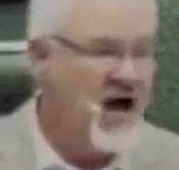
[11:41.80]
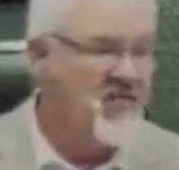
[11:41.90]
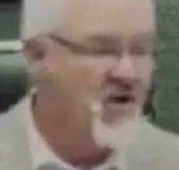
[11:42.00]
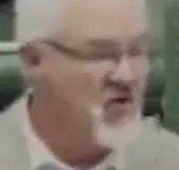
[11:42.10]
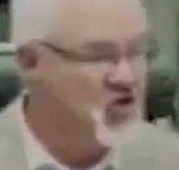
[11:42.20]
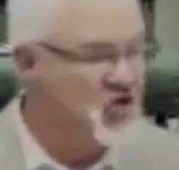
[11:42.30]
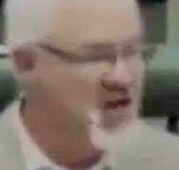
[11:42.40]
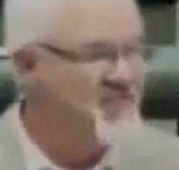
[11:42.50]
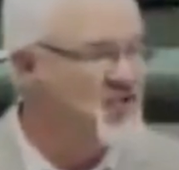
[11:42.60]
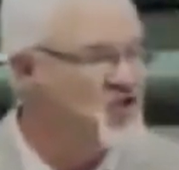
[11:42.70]
There are
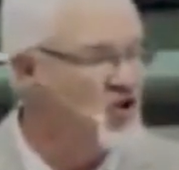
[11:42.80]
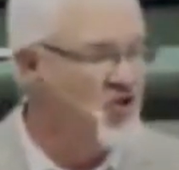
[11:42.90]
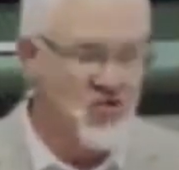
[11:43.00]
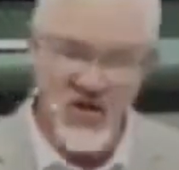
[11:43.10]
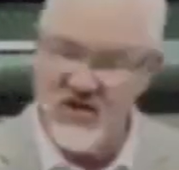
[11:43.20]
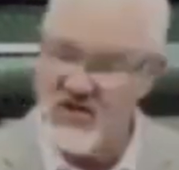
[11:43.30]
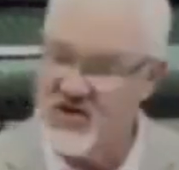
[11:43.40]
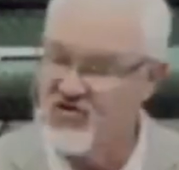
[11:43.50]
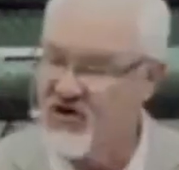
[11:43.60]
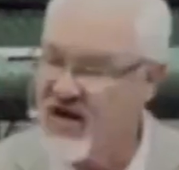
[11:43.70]
seven churches
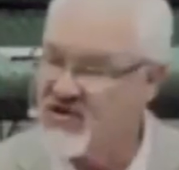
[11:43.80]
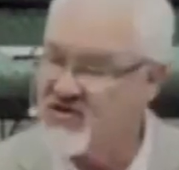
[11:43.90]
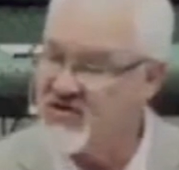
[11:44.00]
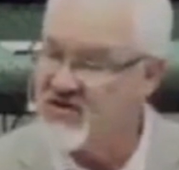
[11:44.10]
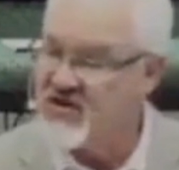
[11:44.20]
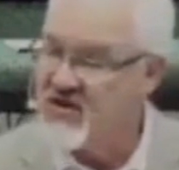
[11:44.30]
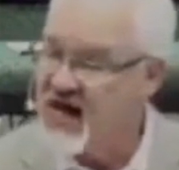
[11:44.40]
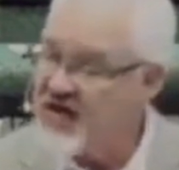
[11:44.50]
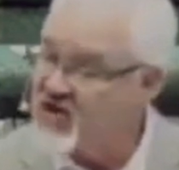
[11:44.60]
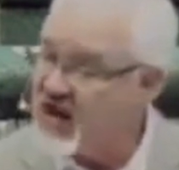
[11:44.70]
addressed.
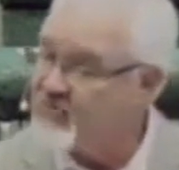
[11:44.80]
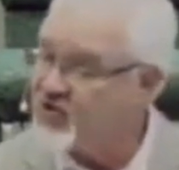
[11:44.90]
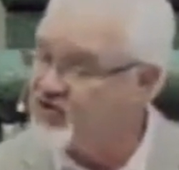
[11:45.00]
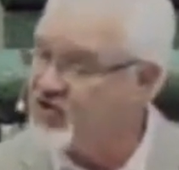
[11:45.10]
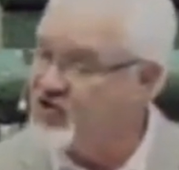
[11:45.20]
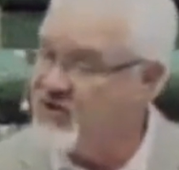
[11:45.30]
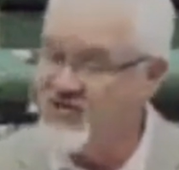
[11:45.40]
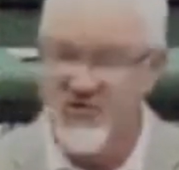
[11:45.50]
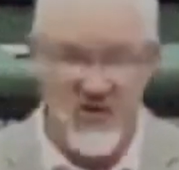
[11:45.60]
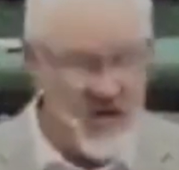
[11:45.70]
And chapter 2
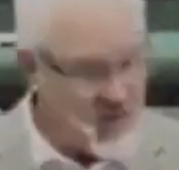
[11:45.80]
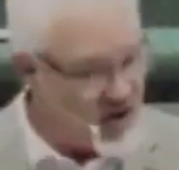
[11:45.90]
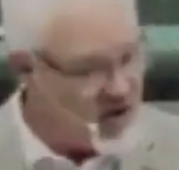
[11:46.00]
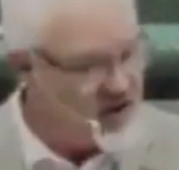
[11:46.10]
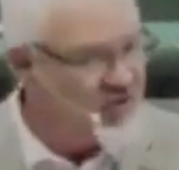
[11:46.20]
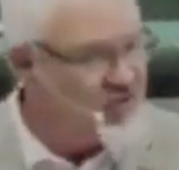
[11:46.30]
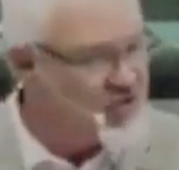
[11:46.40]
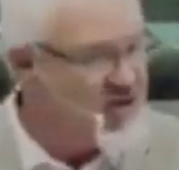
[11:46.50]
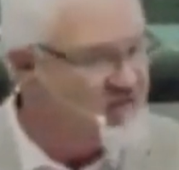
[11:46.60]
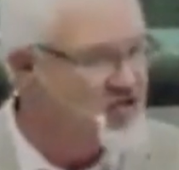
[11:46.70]
and 3, we're going to do
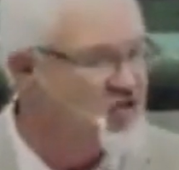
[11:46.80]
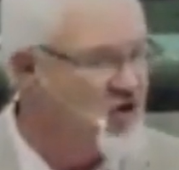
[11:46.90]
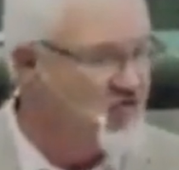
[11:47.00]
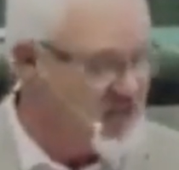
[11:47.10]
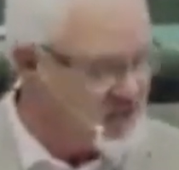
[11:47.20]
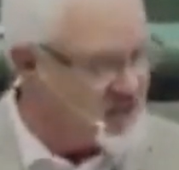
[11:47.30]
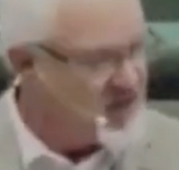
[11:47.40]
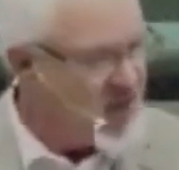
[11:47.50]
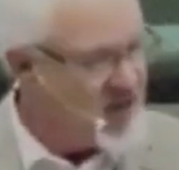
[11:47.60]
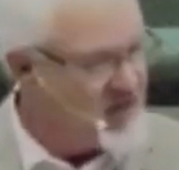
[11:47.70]
seven sermons.
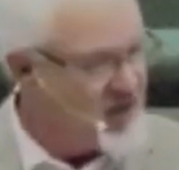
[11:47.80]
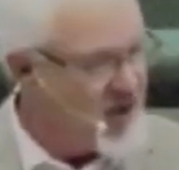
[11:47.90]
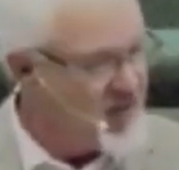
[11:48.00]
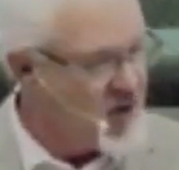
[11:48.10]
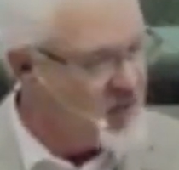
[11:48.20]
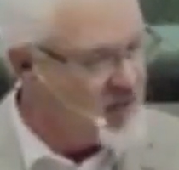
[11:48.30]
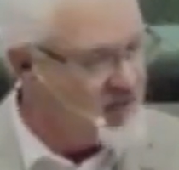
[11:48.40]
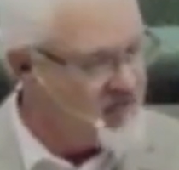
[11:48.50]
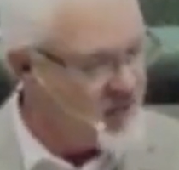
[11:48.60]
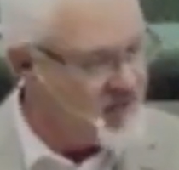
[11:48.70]
I don't know why I'm holding up
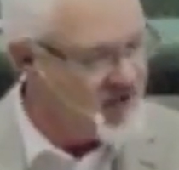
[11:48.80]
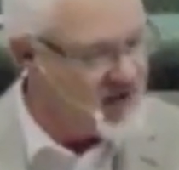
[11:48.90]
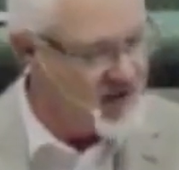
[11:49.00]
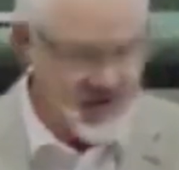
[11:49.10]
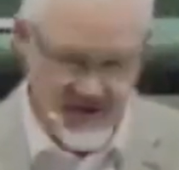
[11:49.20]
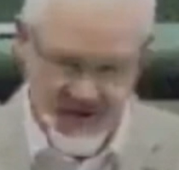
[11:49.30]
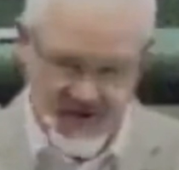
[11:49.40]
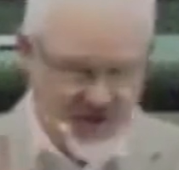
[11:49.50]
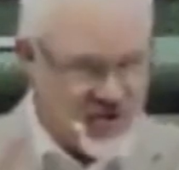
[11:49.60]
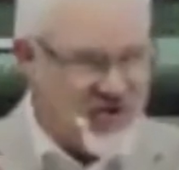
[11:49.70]
four fingers.
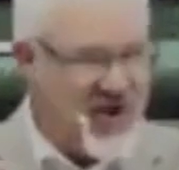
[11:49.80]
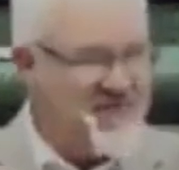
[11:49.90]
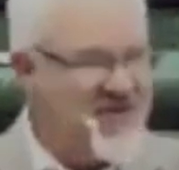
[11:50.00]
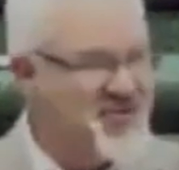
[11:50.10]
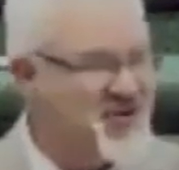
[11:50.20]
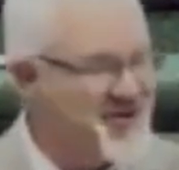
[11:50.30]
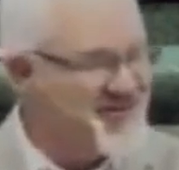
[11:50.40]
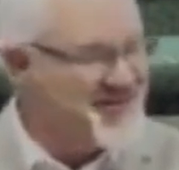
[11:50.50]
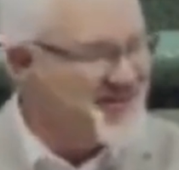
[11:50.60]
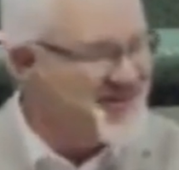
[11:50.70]
Seven
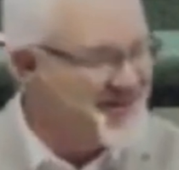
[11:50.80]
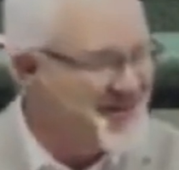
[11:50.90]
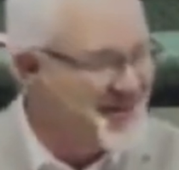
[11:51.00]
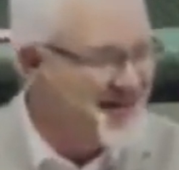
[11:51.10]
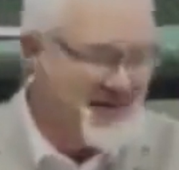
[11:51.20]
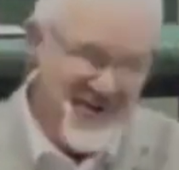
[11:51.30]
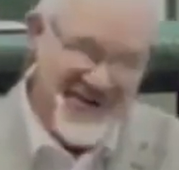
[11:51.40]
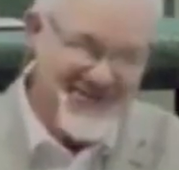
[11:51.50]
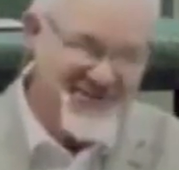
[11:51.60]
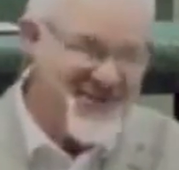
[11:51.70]
churches. We're
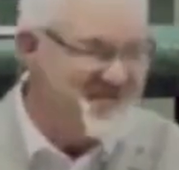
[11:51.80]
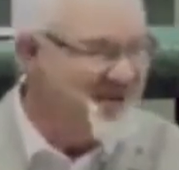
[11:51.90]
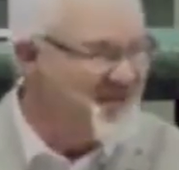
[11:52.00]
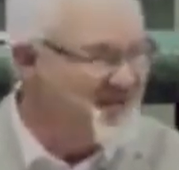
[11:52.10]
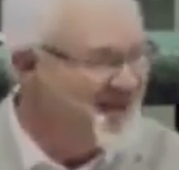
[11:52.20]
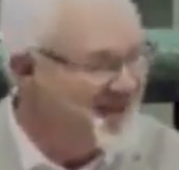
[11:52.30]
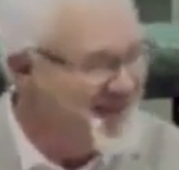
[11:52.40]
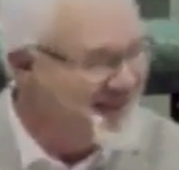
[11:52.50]
in trouble already.